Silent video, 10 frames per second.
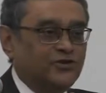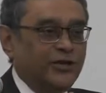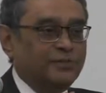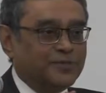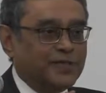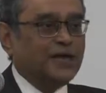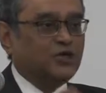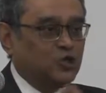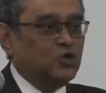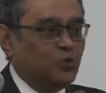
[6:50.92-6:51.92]
dreams,
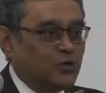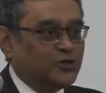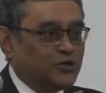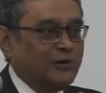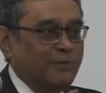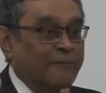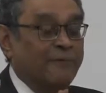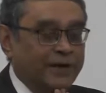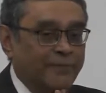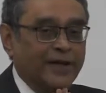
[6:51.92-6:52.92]
that too was to
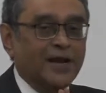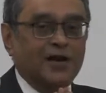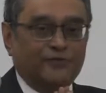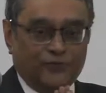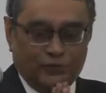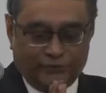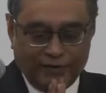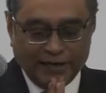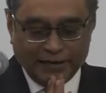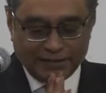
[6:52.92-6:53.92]
remain
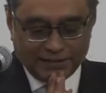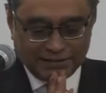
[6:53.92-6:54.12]
unfulfilled.